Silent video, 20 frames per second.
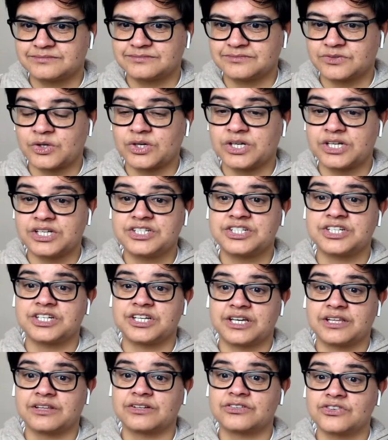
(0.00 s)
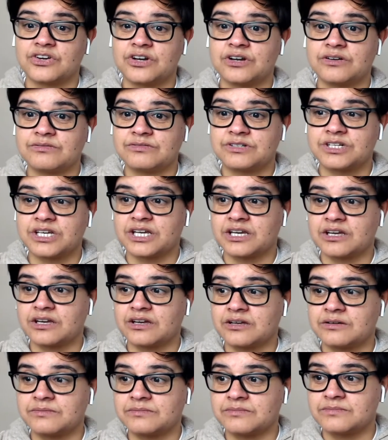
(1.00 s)
Or at least you can get the drone and take it
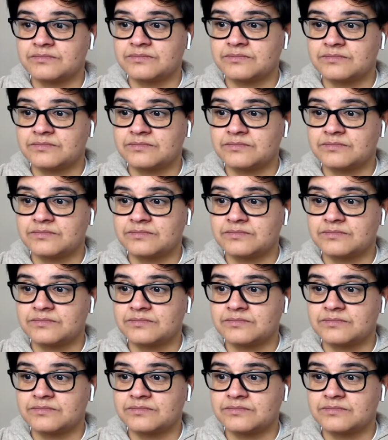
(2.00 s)
home.